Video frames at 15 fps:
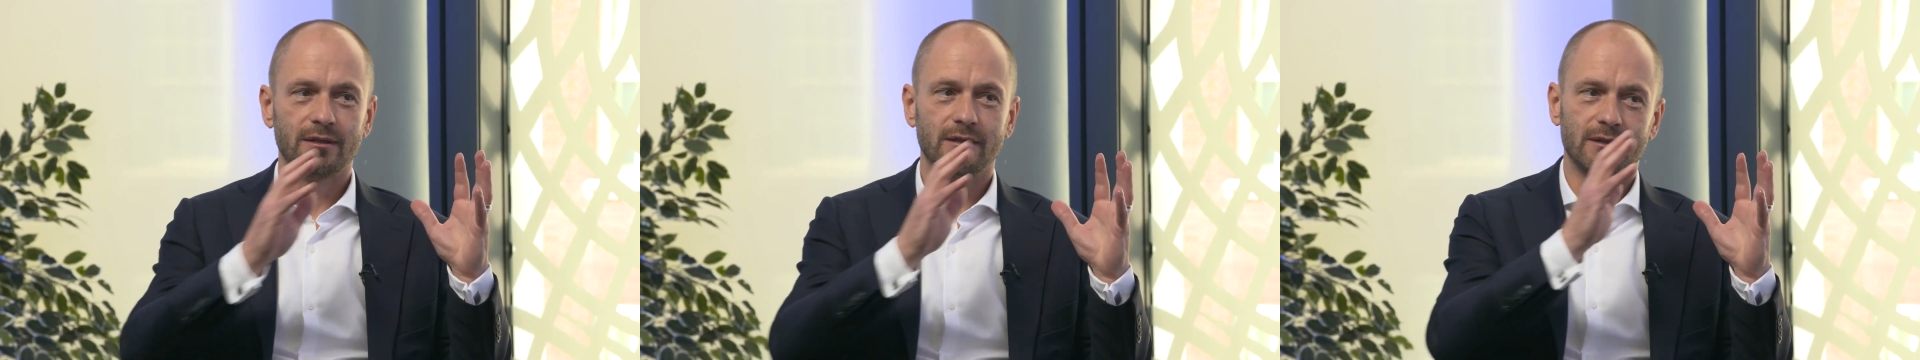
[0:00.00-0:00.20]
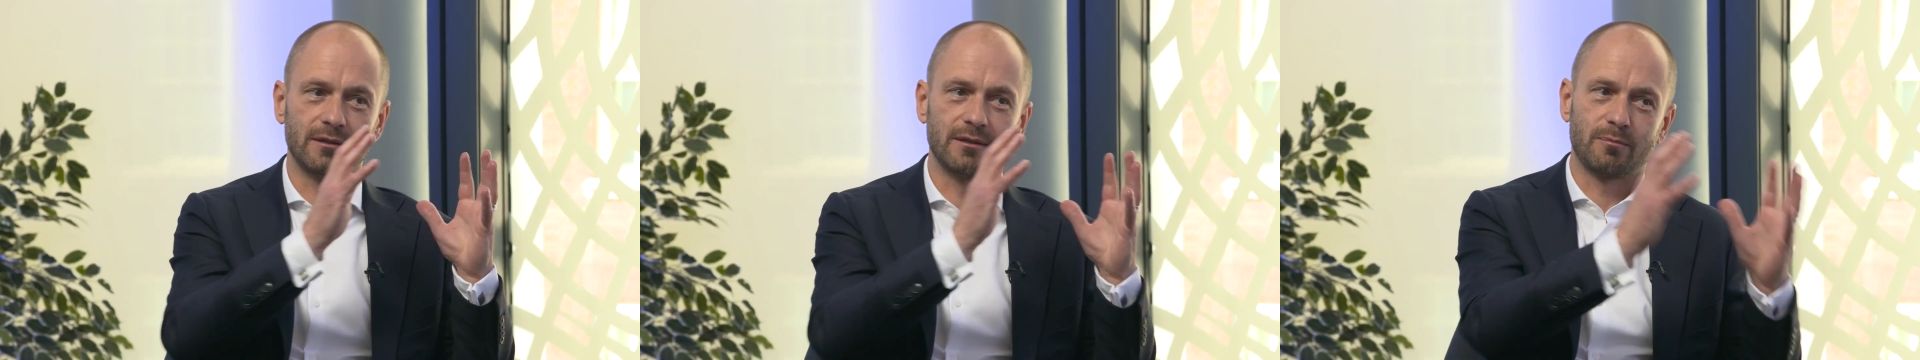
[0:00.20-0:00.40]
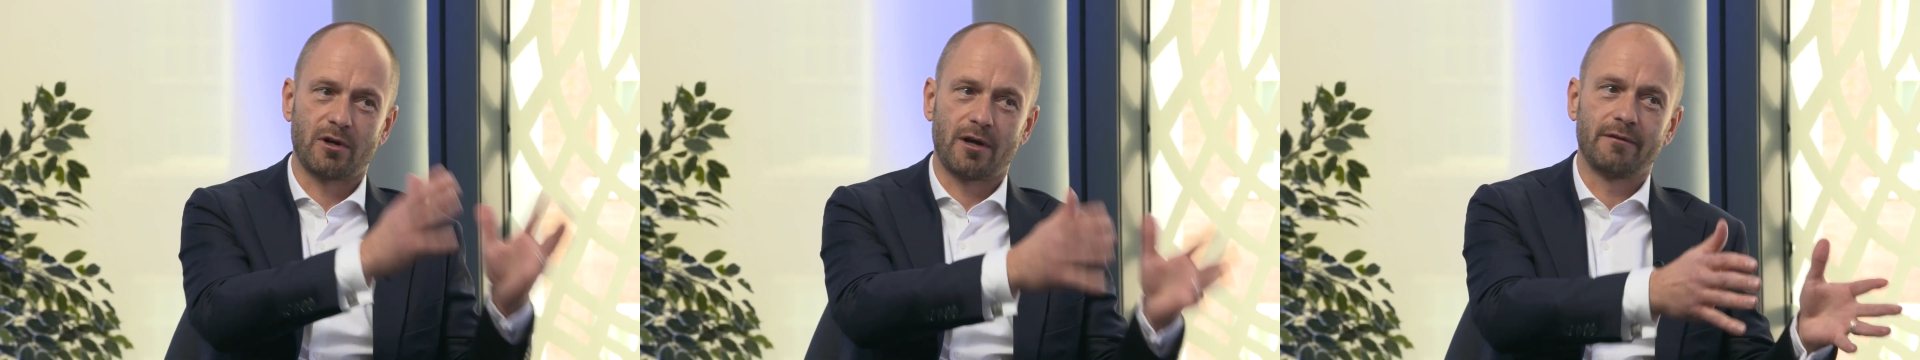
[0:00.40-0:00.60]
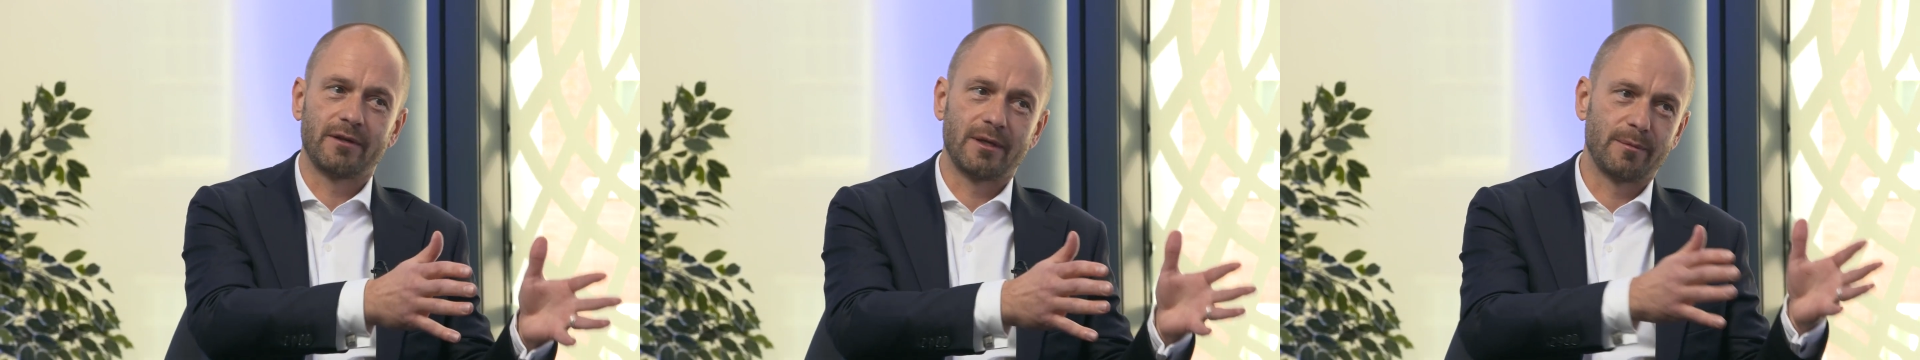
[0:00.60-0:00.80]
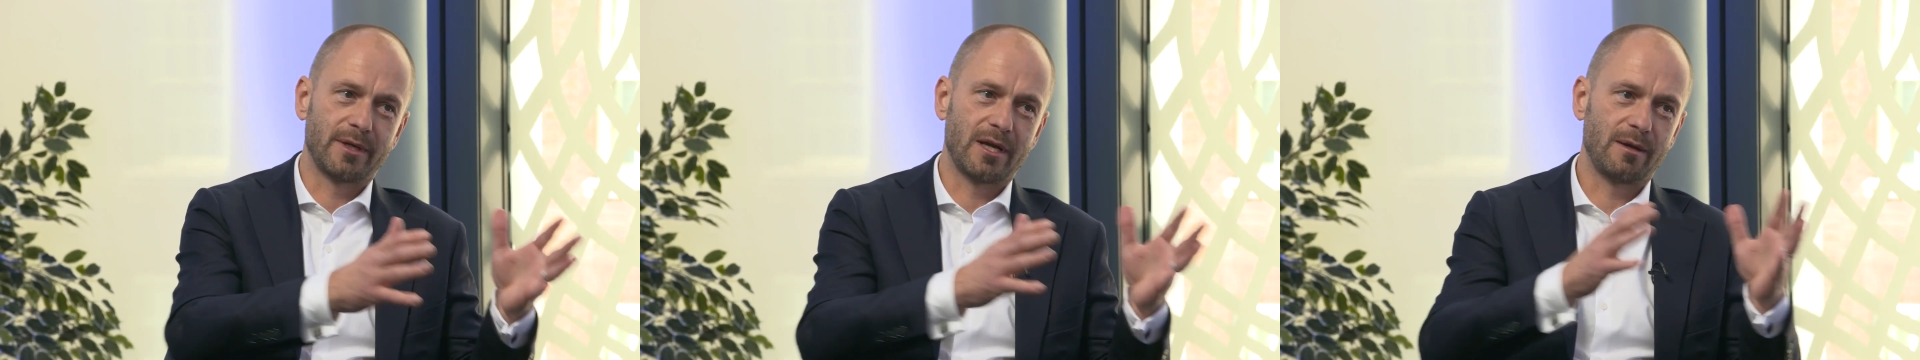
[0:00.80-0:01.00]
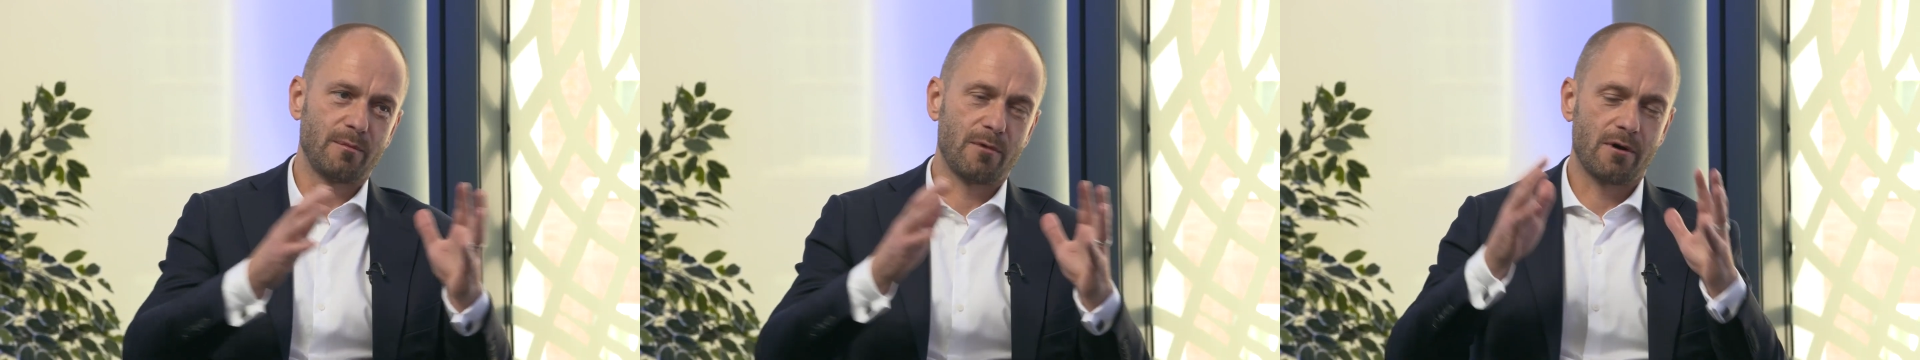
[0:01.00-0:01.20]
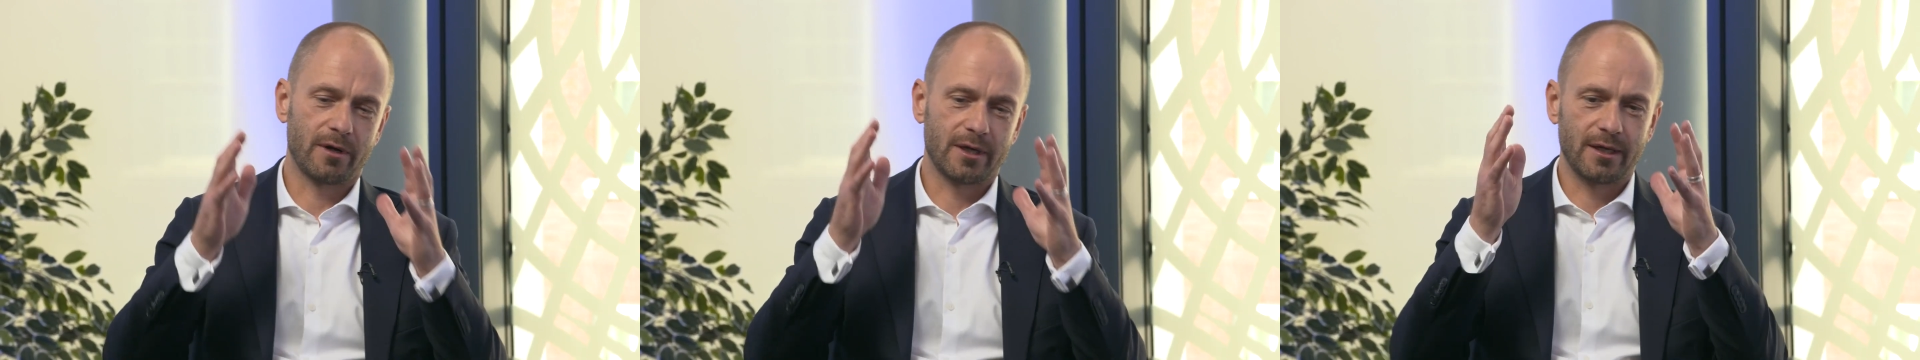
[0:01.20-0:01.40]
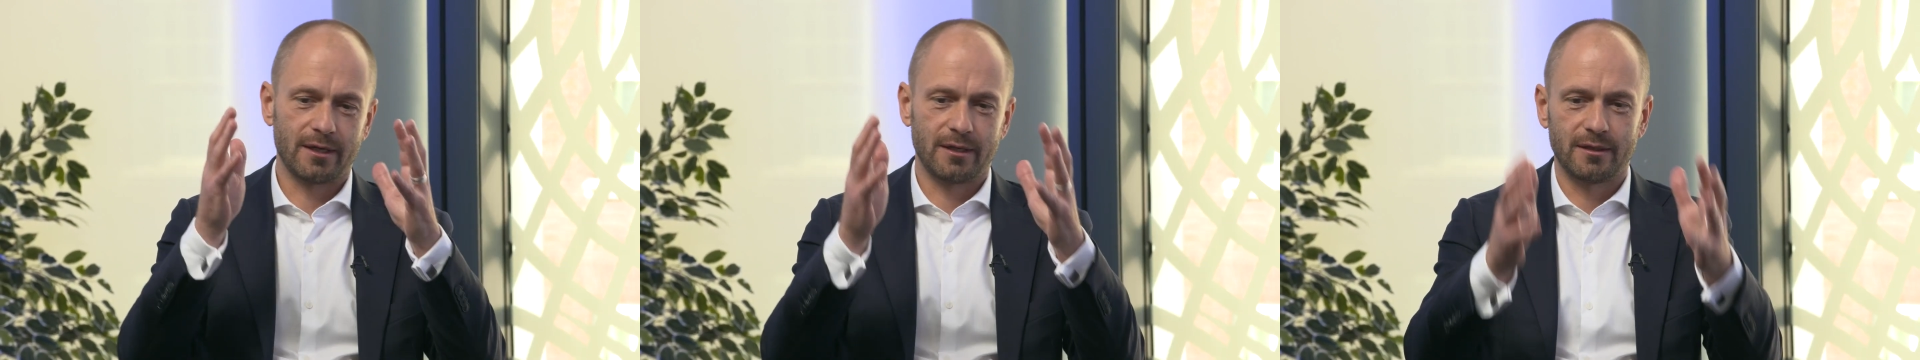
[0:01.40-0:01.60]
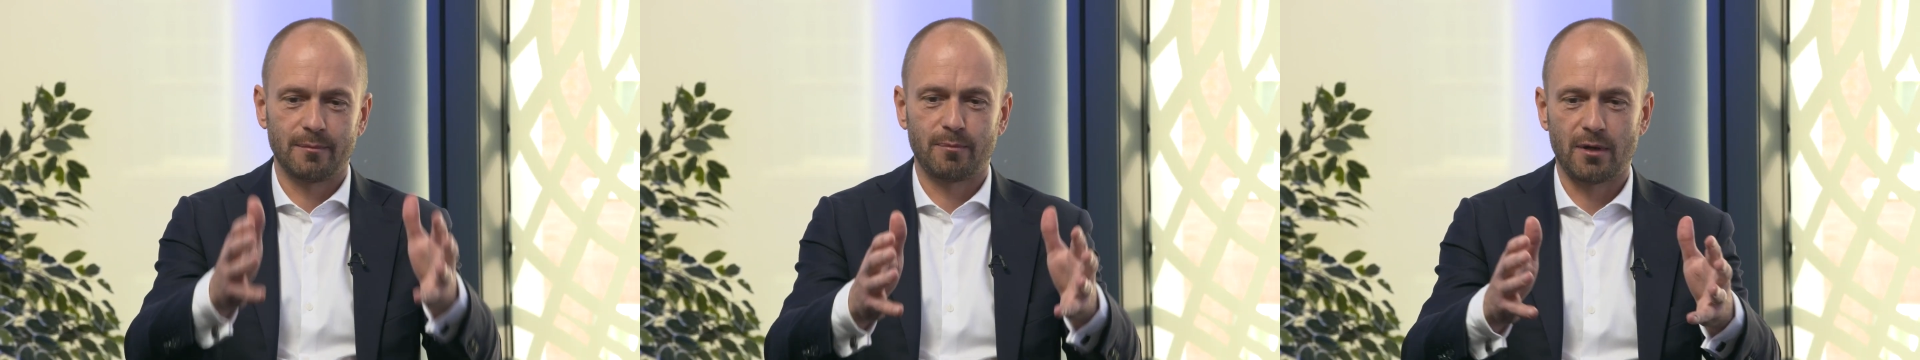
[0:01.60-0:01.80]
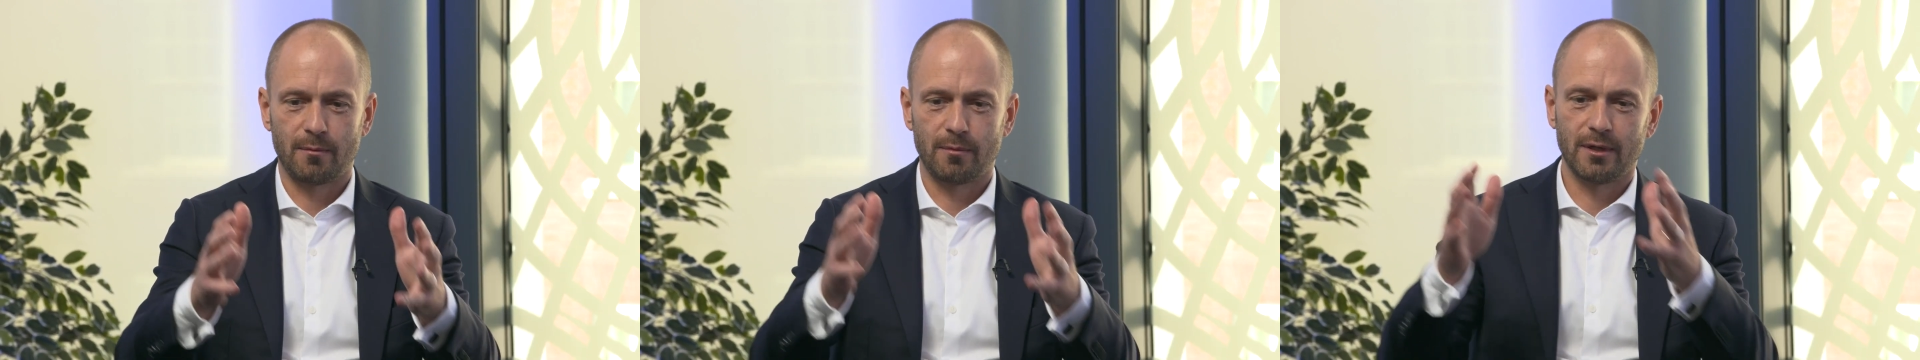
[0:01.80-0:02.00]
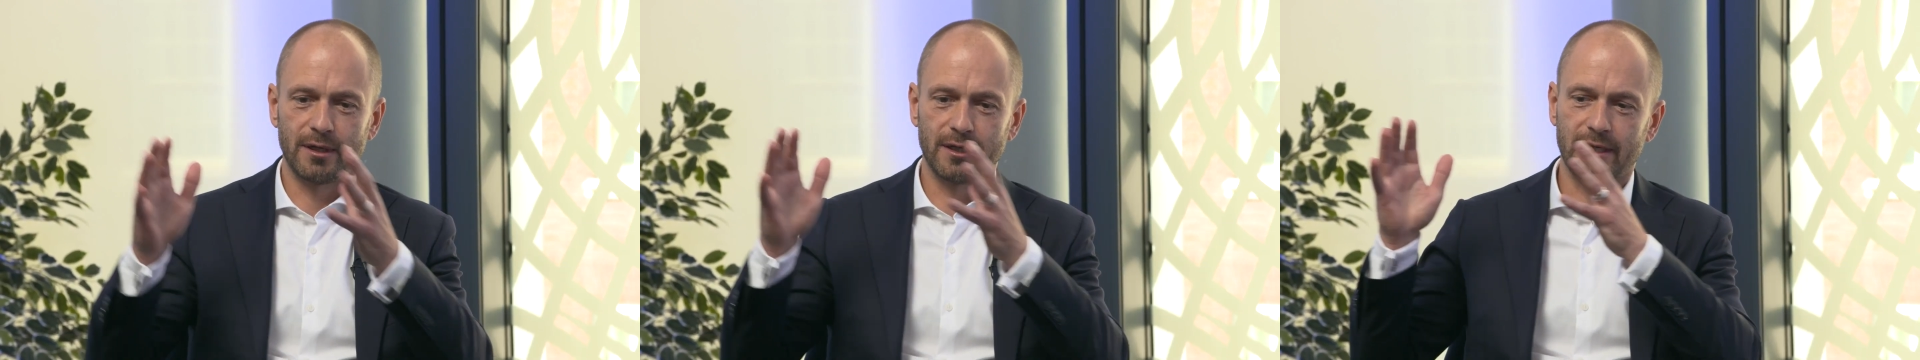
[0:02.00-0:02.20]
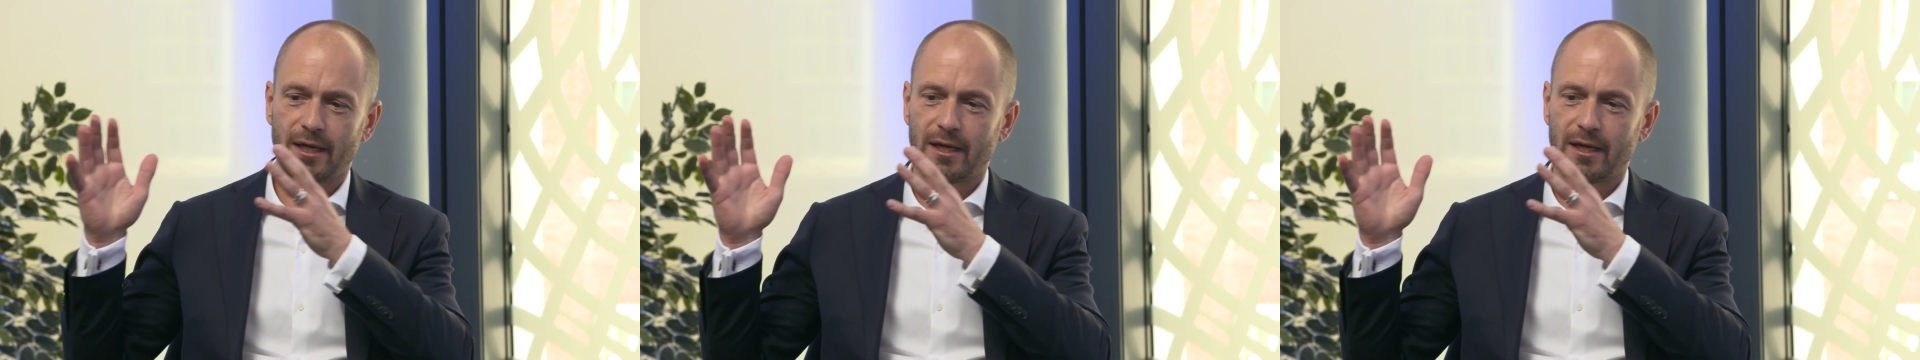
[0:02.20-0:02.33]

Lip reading: the private M&A market and the public